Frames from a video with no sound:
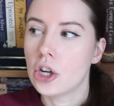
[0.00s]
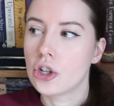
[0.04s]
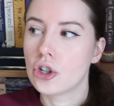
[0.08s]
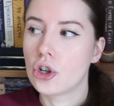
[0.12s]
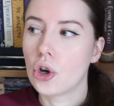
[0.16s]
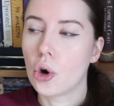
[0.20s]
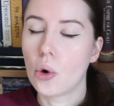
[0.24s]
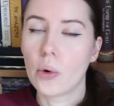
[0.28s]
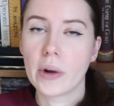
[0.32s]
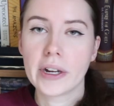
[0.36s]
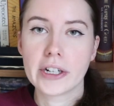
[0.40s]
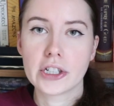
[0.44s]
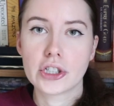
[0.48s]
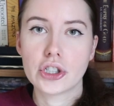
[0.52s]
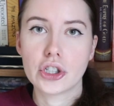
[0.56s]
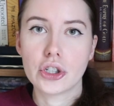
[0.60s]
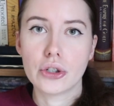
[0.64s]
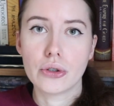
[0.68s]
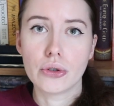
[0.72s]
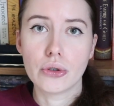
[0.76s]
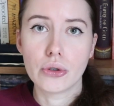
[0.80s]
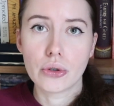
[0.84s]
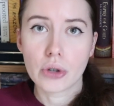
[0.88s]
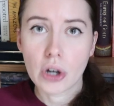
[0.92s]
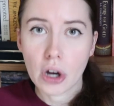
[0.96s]
going
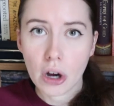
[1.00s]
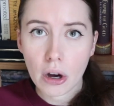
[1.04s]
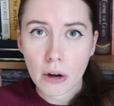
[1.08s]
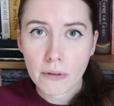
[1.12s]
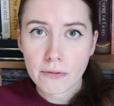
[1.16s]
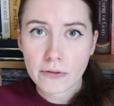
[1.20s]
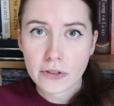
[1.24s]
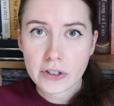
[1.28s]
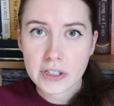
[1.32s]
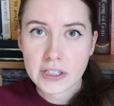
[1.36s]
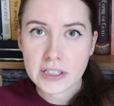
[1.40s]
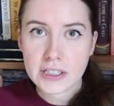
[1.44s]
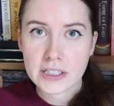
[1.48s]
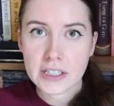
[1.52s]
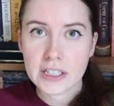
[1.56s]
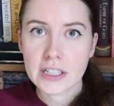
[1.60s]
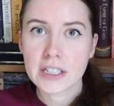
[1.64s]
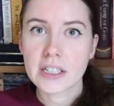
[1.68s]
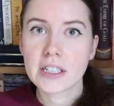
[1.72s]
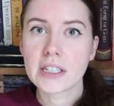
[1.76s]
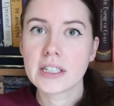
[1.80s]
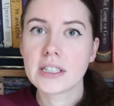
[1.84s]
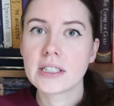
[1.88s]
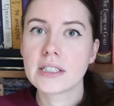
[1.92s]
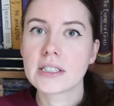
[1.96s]
to
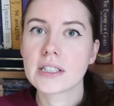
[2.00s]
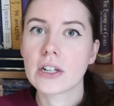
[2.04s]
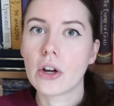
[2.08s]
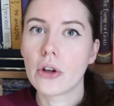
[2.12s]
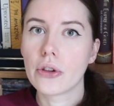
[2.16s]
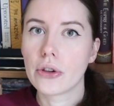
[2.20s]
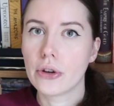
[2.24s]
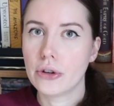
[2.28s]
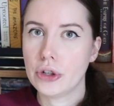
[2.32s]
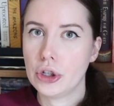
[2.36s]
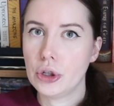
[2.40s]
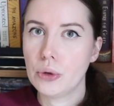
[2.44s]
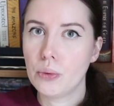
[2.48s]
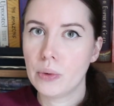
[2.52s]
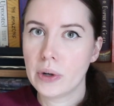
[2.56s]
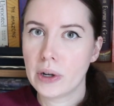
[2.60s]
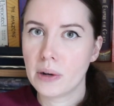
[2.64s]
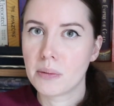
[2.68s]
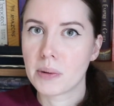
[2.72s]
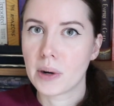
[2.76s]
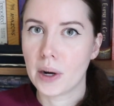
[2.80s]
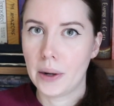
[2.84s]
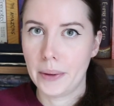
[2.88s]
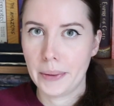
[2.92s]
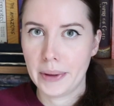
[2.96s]
conferences, although you
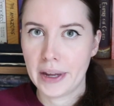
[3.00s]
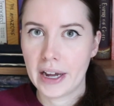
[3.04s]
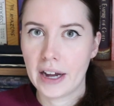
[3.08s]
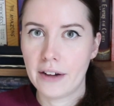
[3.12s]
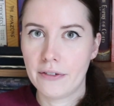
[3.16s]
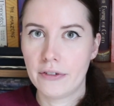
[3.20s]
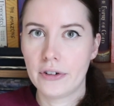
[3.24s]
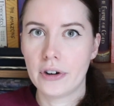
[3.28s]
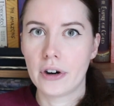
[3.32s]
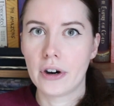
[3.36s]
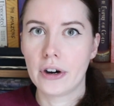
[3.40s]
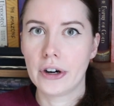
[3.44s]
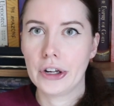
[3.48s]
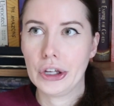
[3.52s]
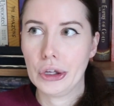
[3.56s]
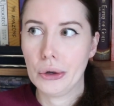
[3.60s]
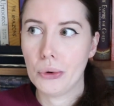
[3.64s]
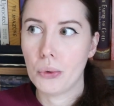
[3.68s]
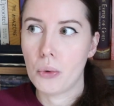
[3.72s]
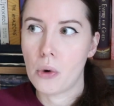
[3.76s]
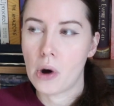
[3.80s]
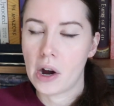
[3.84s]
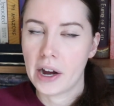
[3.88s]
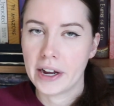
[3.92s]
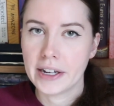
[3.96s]
will probably have to argue
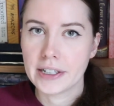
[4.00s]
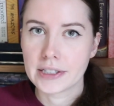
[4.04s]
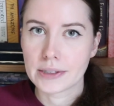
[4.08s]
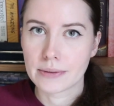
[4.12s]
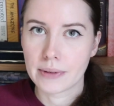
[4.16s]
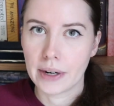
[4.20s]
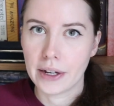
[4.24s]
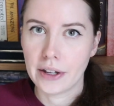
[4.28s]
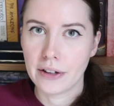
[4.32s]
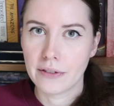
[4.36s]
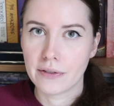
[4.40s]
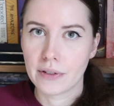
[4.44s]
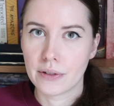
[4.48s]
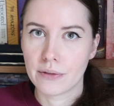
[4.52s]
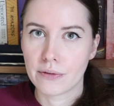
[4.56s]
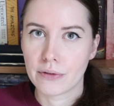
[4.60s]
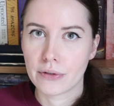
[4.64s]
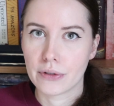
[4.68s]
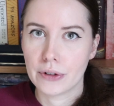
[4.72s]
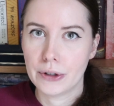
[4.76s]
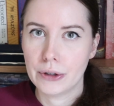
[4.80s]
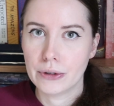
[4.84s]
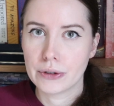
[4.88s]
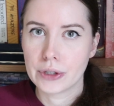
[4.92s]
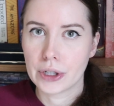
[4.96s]
why it's relevant
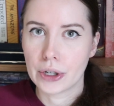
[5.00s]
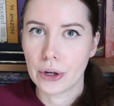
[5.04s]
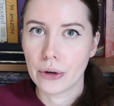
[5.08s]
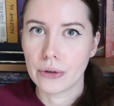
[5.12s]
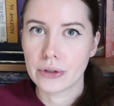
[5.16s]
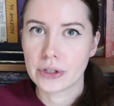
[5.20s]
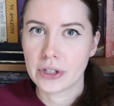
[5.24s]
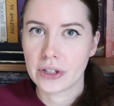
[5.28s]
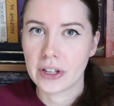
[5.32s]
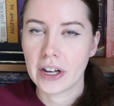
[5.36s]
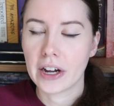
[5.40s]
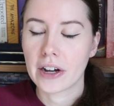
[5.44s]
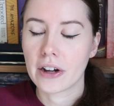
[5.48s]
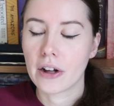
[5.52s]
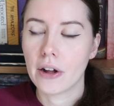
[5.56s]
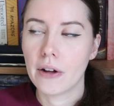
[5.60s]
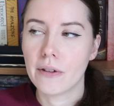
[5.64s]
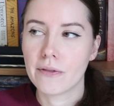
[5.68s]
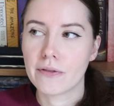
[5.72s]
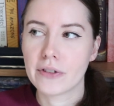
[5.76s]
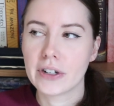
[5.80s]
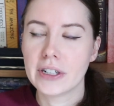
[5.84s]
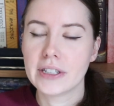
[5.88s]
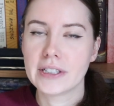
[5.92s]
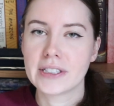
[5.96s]
for you to go to that
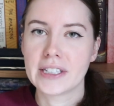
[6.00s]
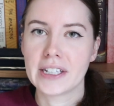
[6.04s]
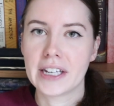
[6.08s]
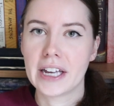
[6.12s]
conference.